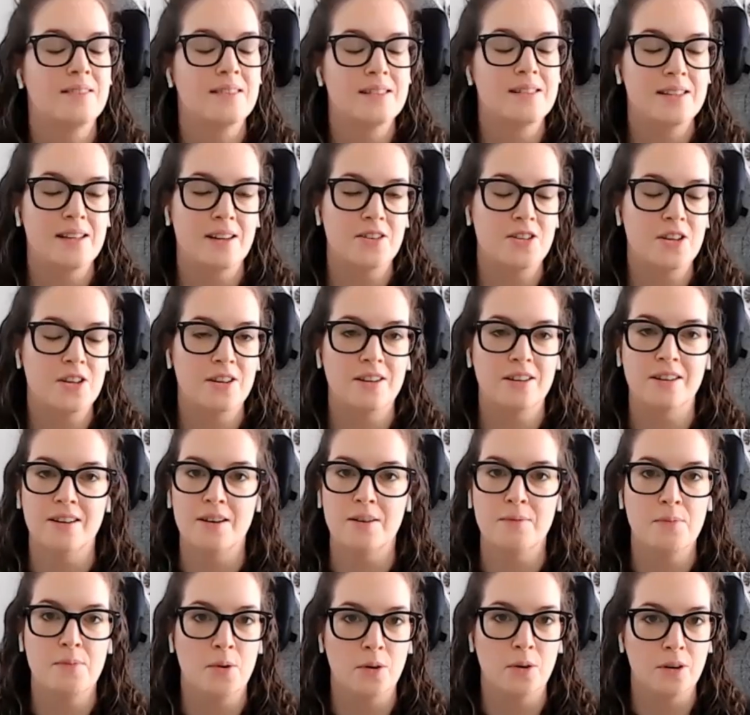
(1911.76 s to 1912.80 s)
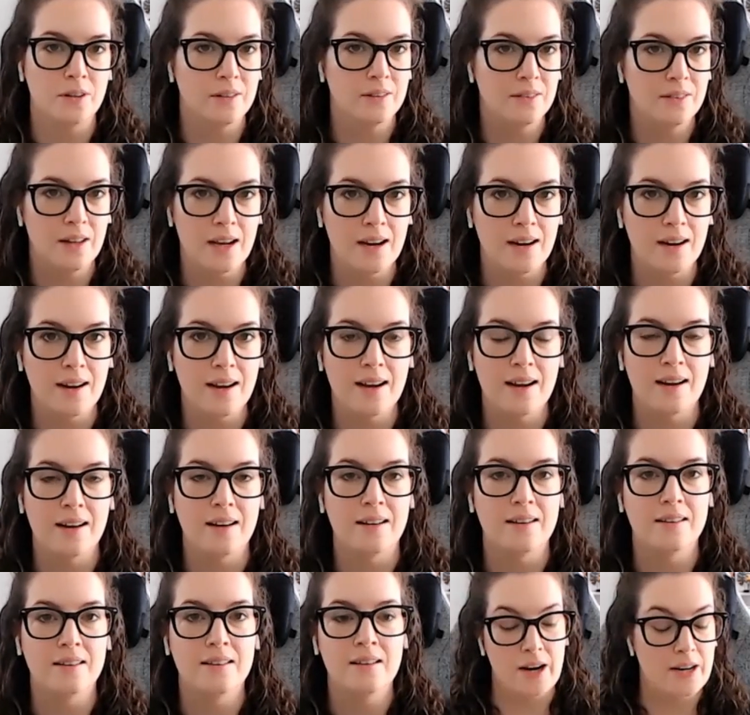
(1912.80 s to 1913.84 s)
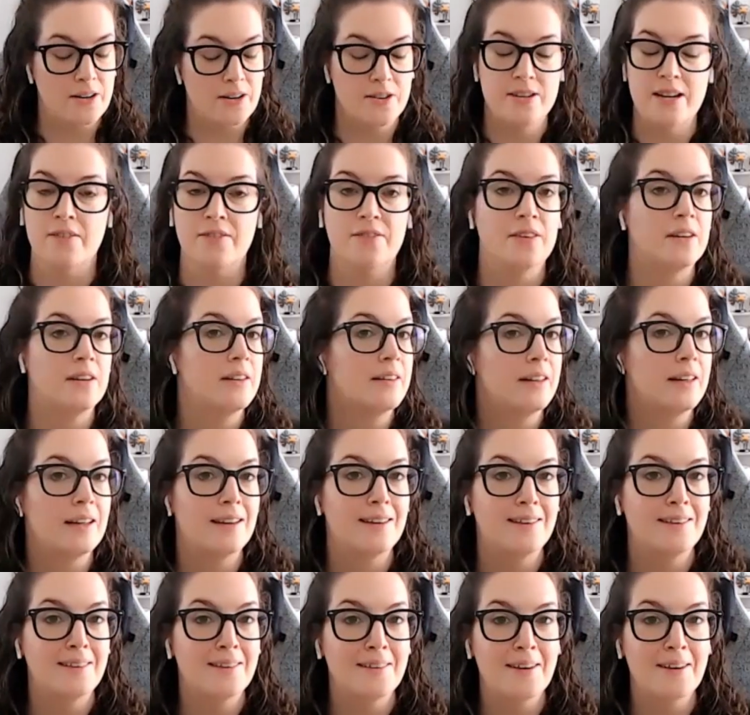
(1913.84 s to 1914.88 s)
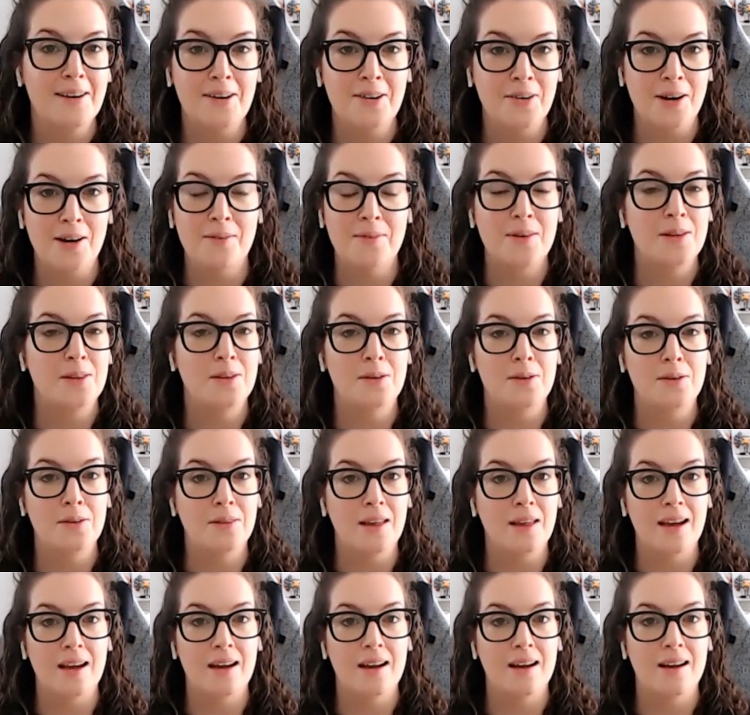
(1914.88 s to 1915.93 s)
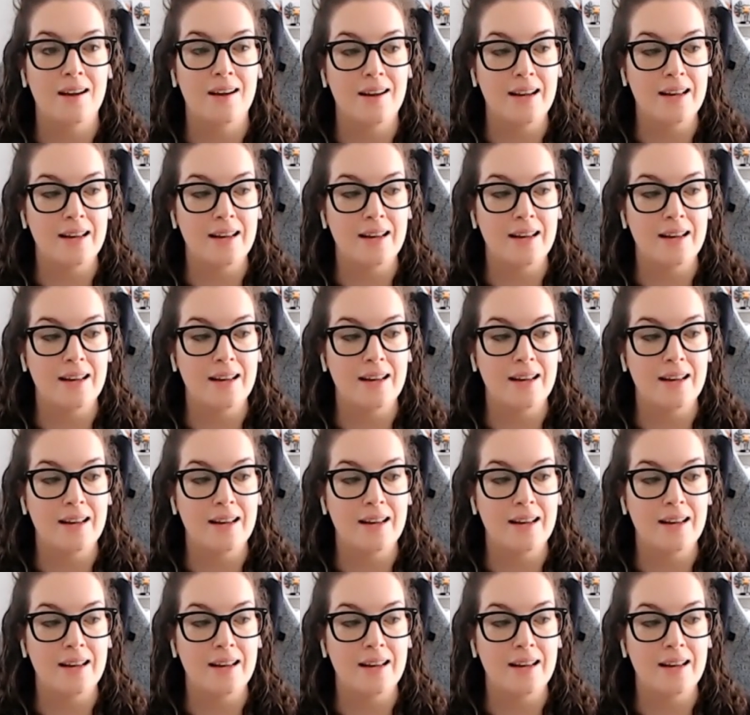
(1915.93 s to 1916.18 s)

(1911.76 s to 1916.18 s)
such an important thing. And I definitely agree with you there.